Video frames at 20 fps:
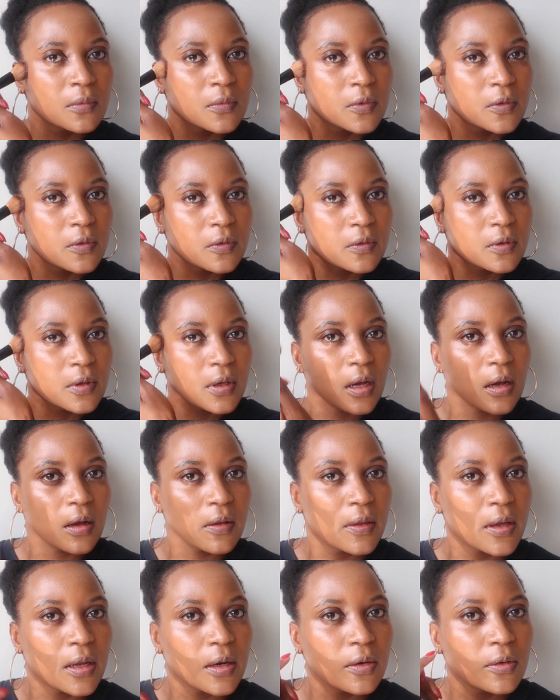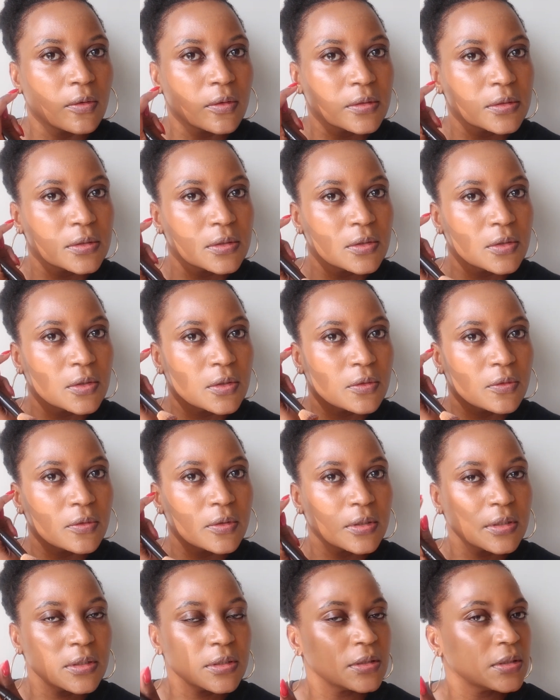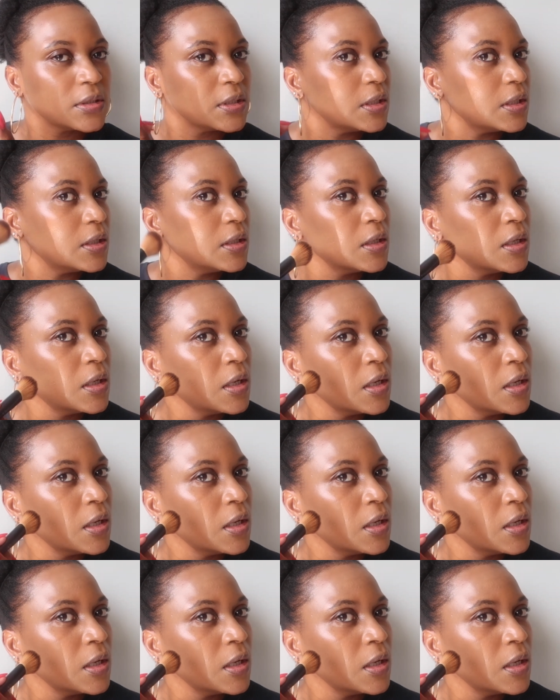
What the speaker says: See how that looks? You can already see.